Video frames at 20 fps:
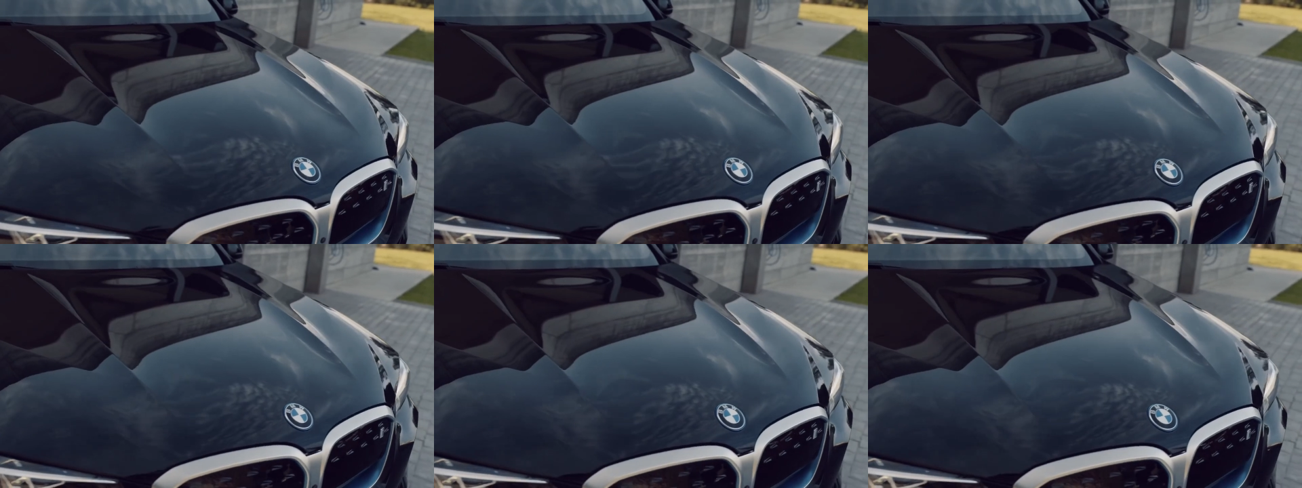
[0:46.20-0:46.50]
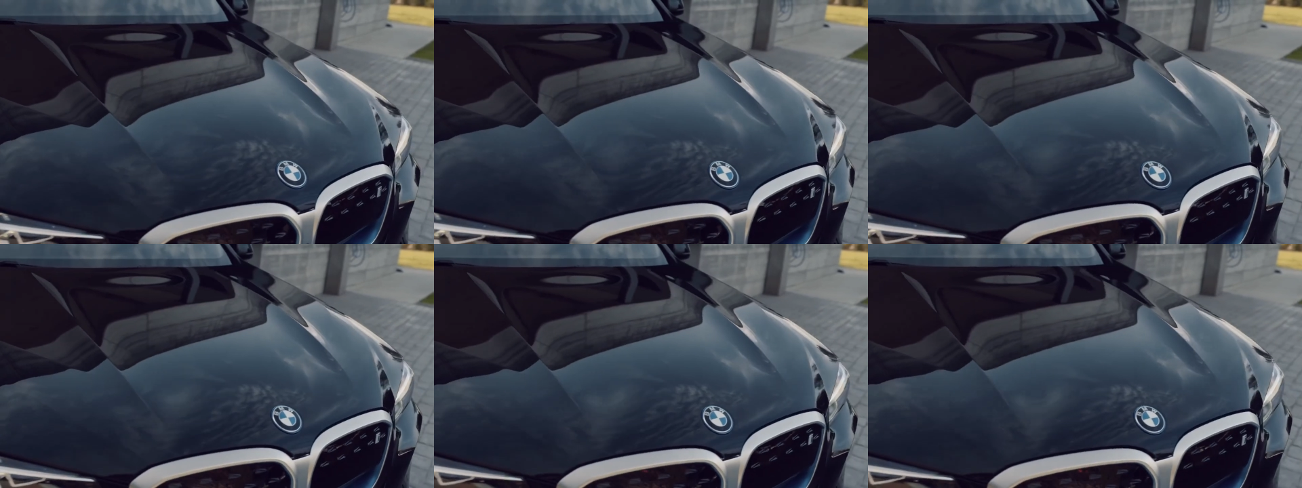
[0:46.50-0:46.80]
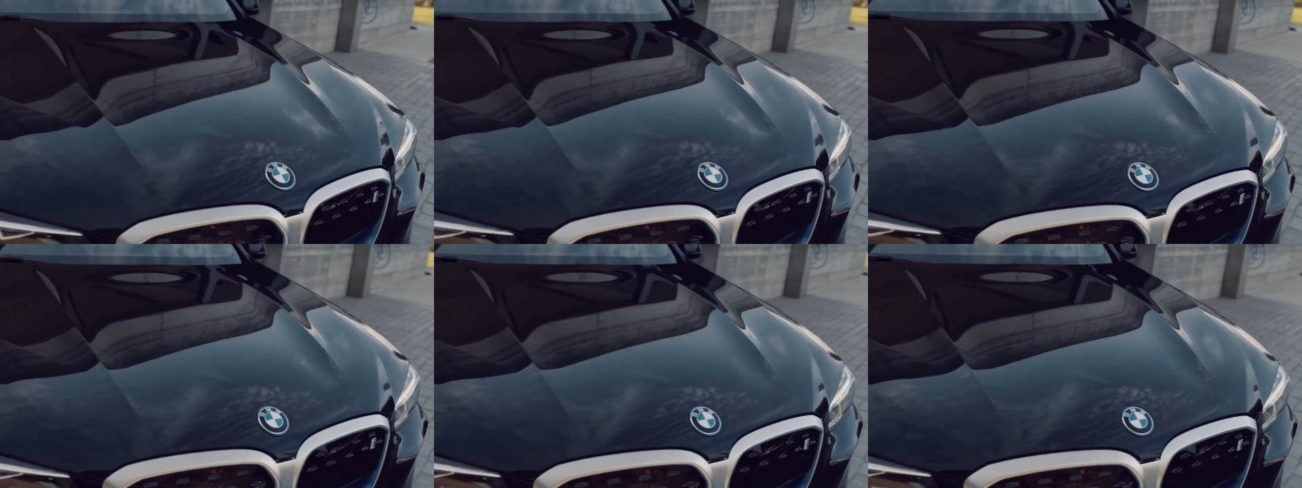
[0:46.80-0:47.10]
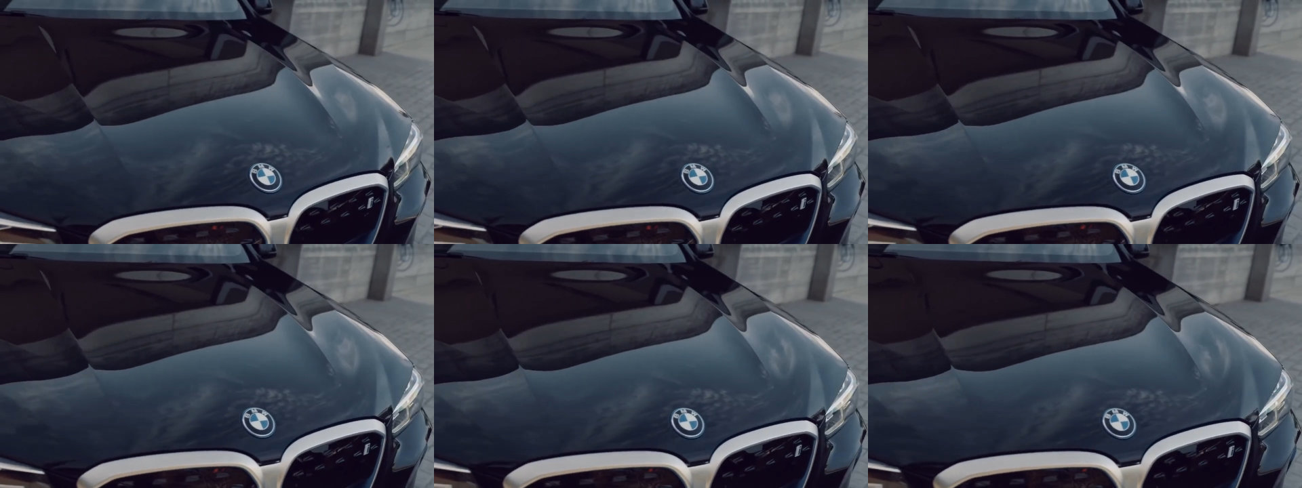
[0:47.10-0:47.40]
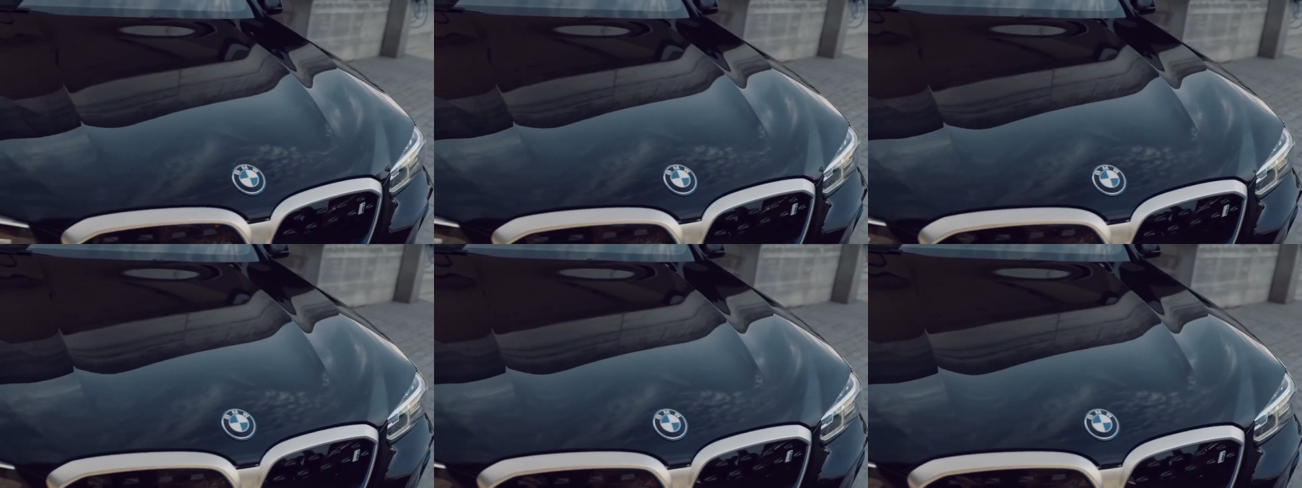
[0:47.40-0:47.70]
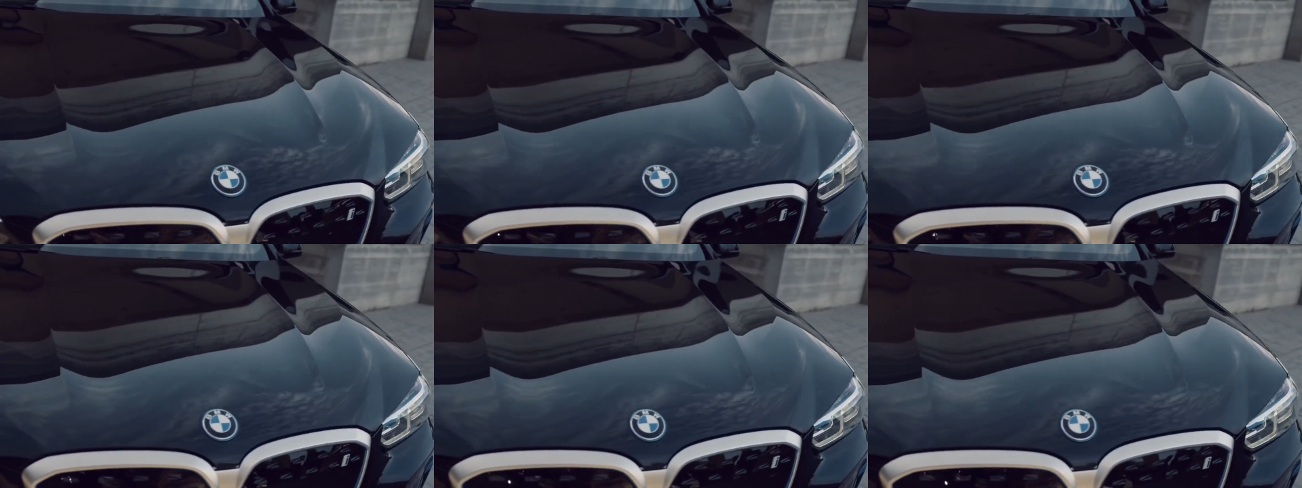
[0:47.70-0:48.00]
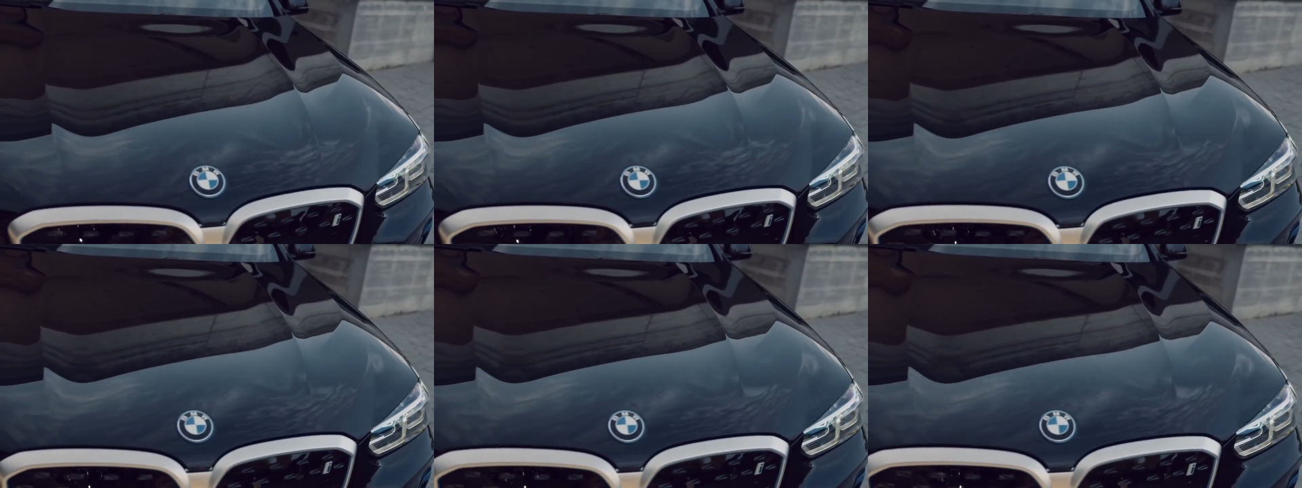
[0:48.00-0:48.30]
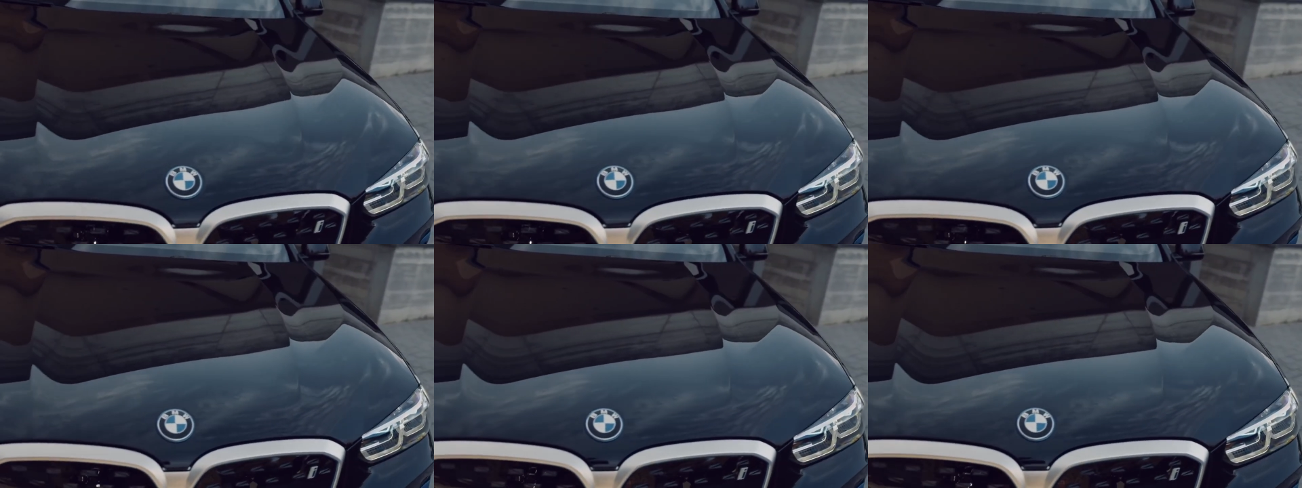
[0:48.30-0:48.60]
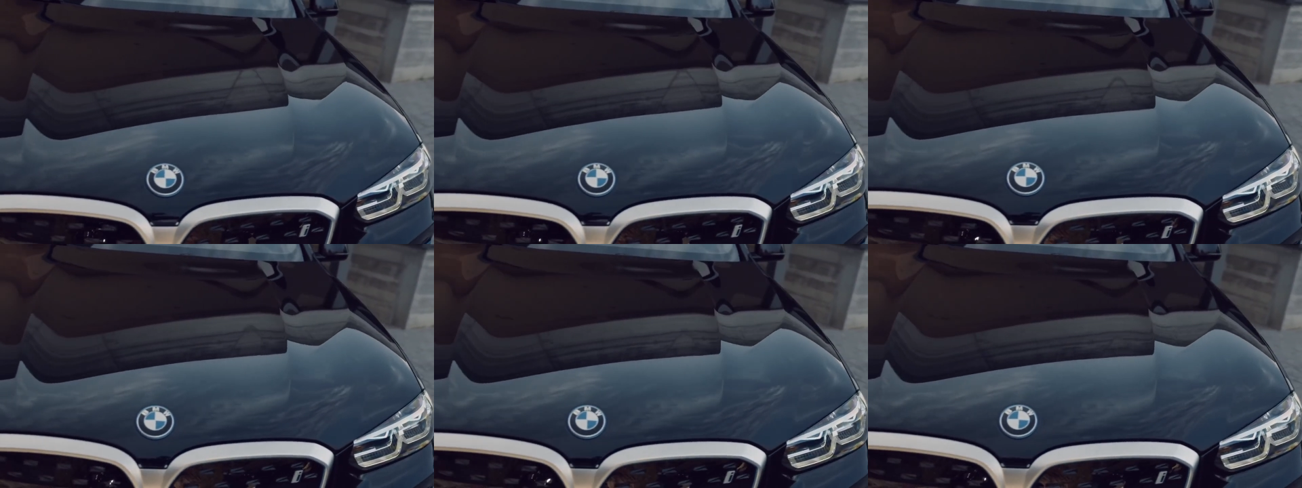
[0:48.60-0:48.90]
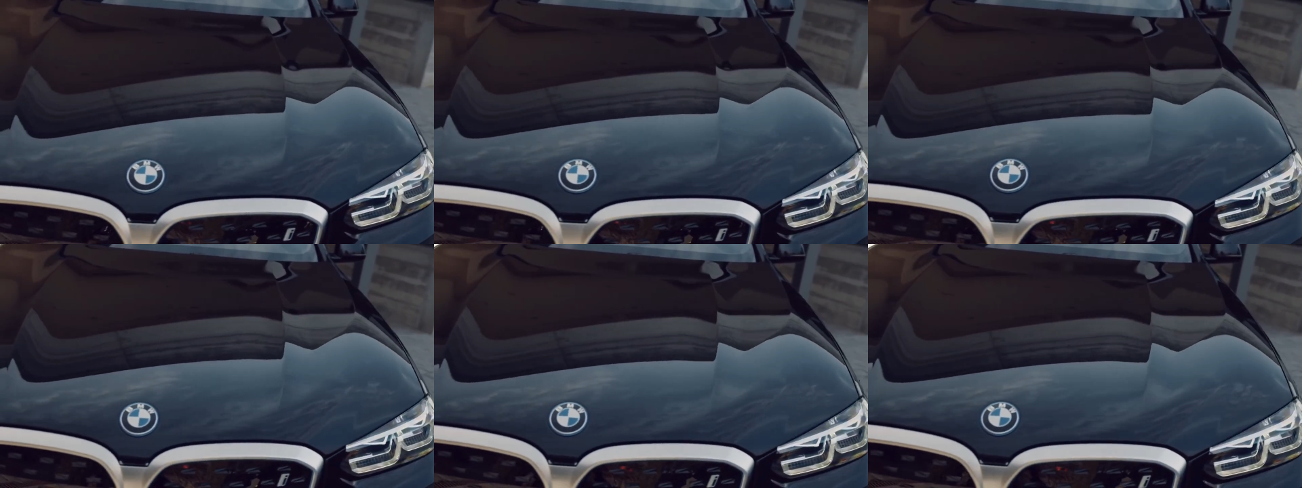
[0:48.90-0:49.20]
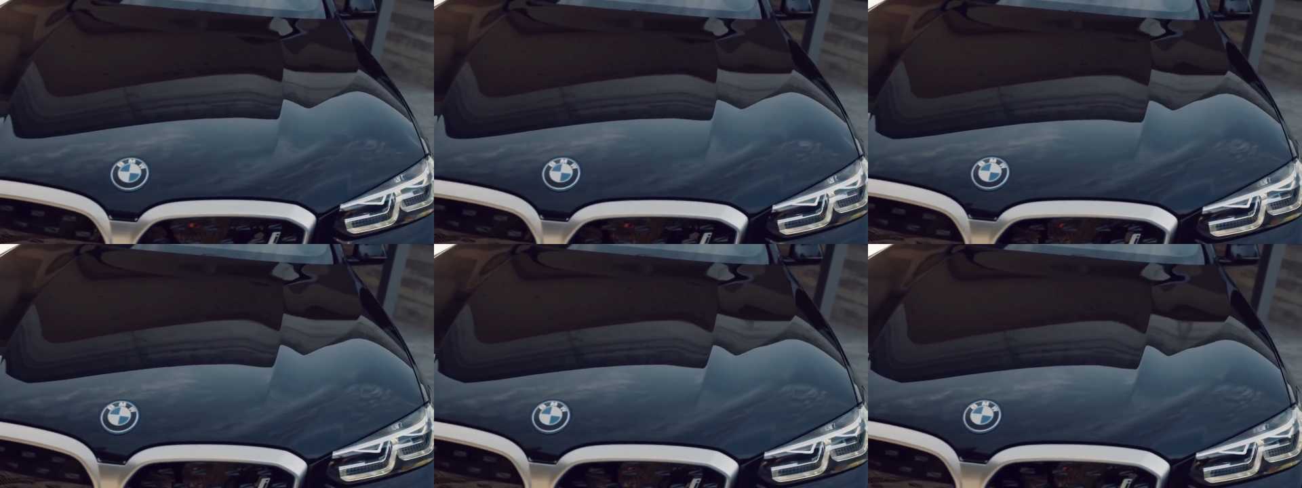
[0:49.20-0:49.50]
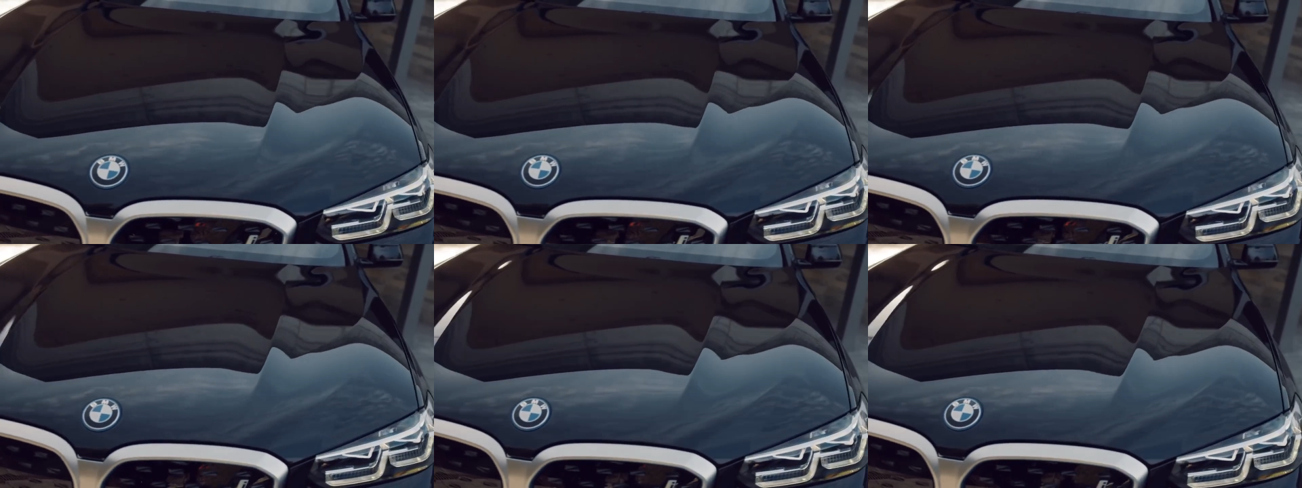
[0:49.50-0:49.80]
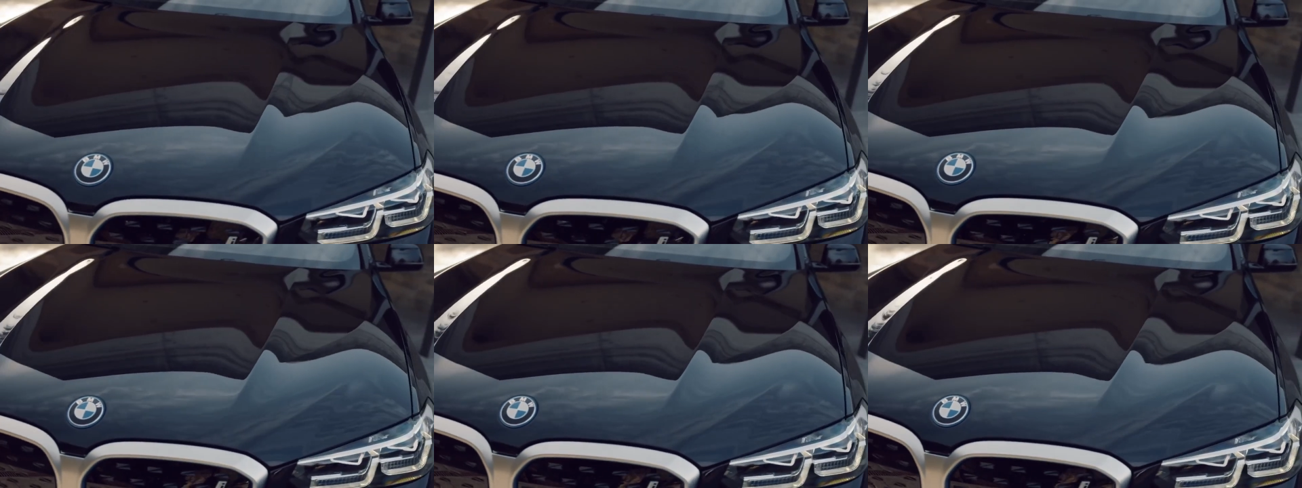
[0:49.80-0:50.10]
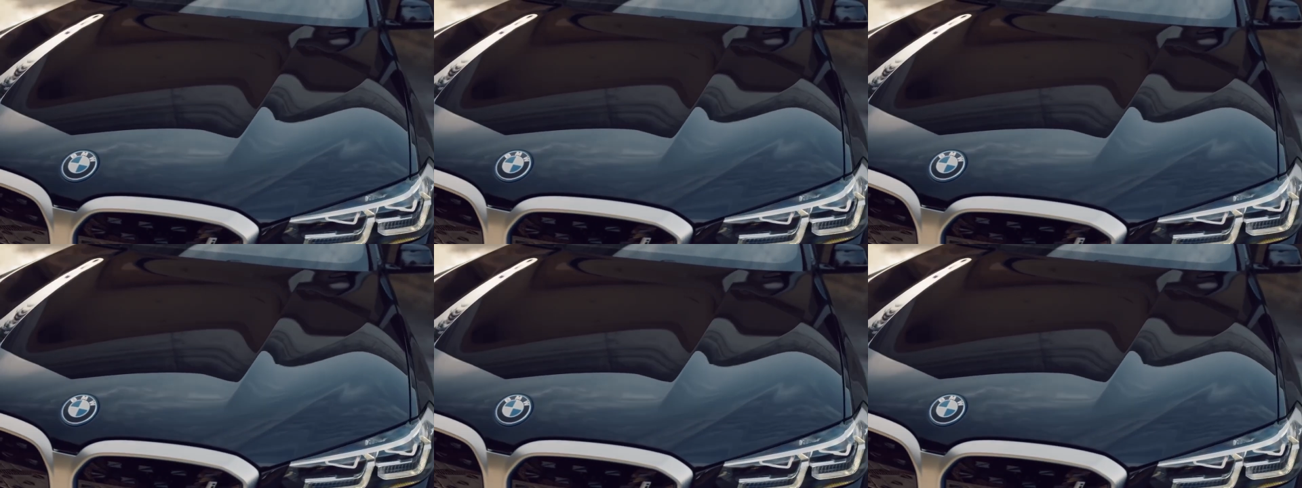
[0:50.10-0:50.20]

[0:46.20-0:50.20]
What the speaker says: Nobody's mouth can be seen.